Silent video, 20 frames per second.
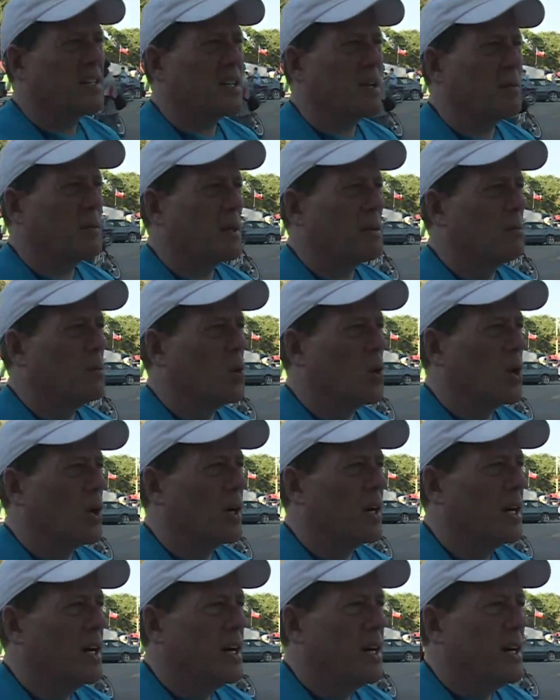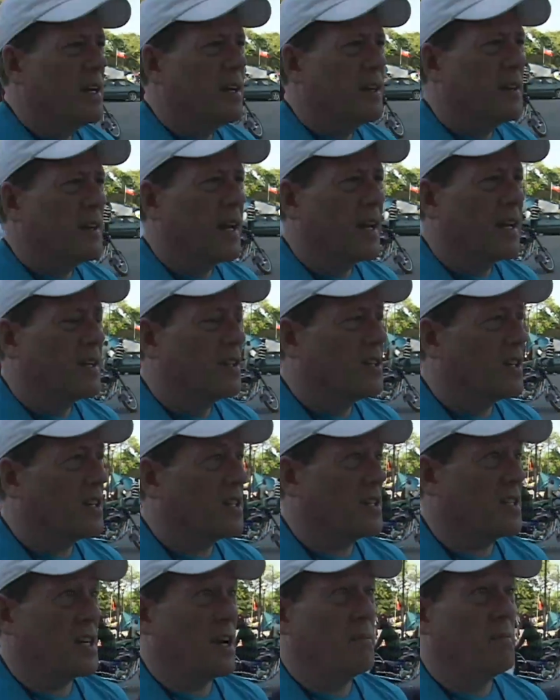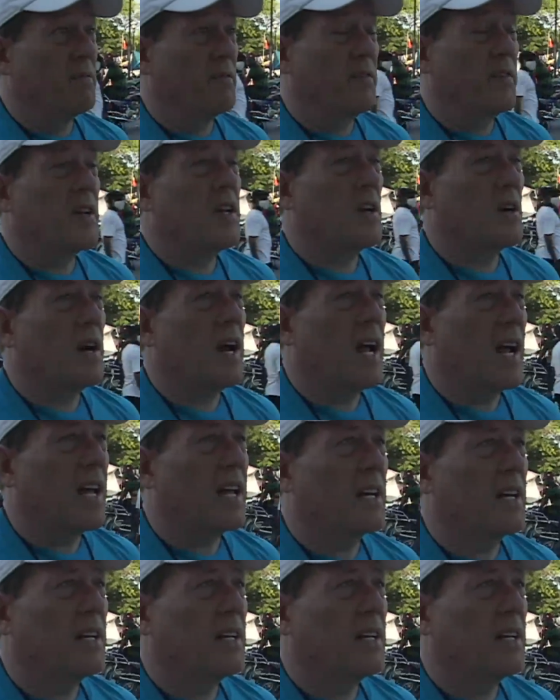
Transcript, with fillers: something more than just some figurehead.